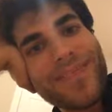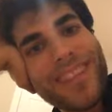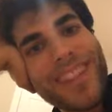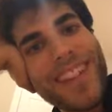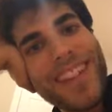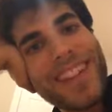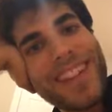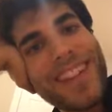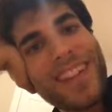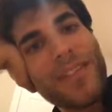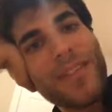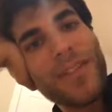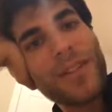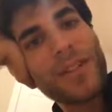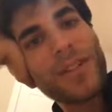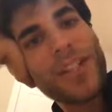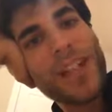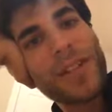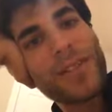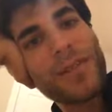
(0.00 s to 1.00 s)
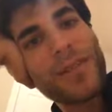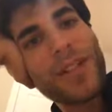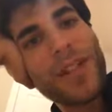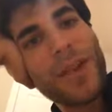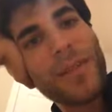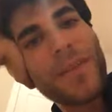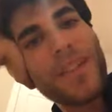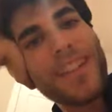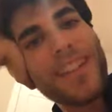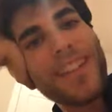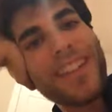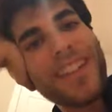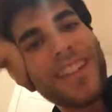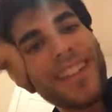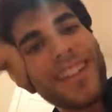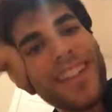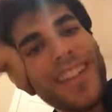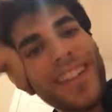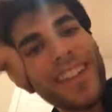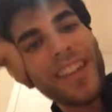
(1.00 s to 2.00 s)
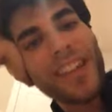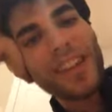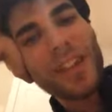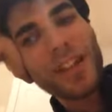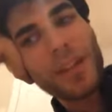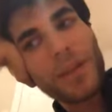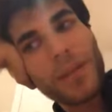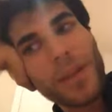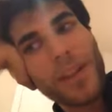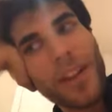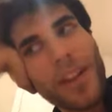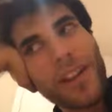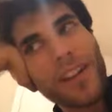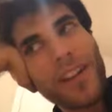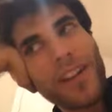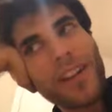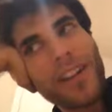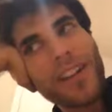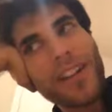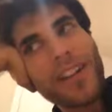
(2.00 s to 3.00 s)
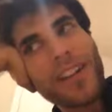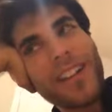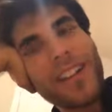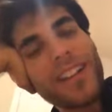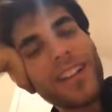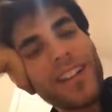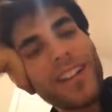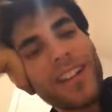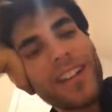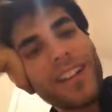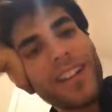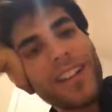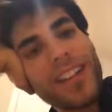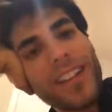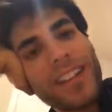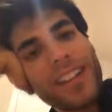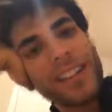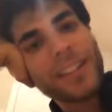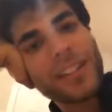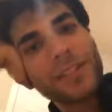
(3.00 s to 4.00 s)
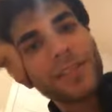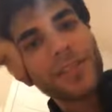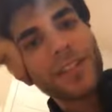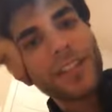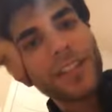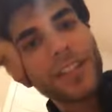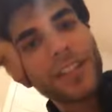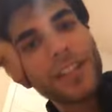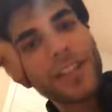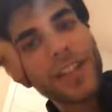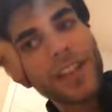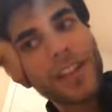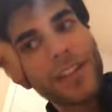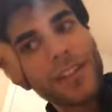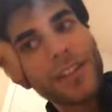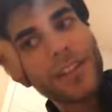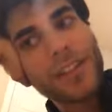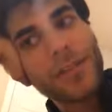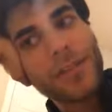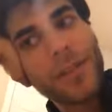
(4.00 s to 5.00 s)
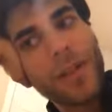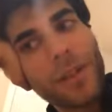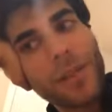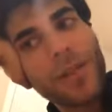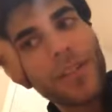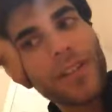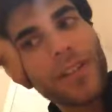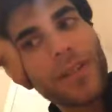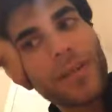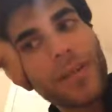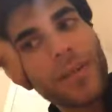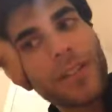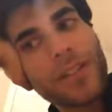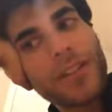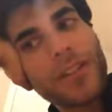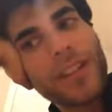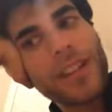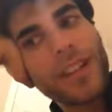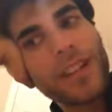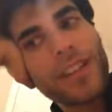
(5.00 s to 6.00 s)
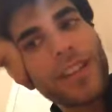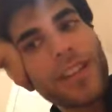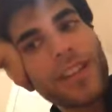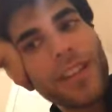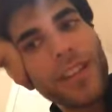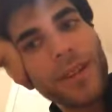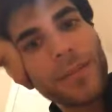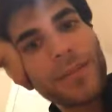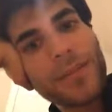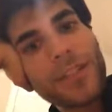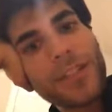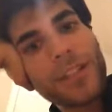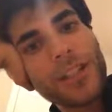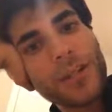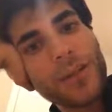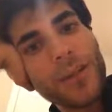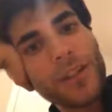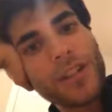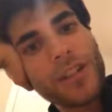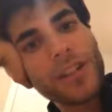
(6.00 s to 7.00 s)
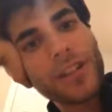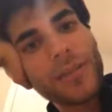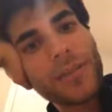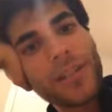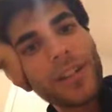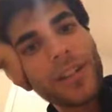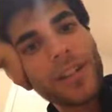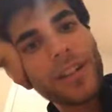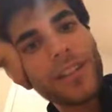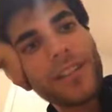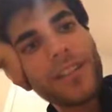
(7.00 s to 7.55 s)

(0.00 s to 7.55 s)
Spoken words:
And then 4chan would come in, and then here we are. Nothing's really changed. All we did was create the same situation we're in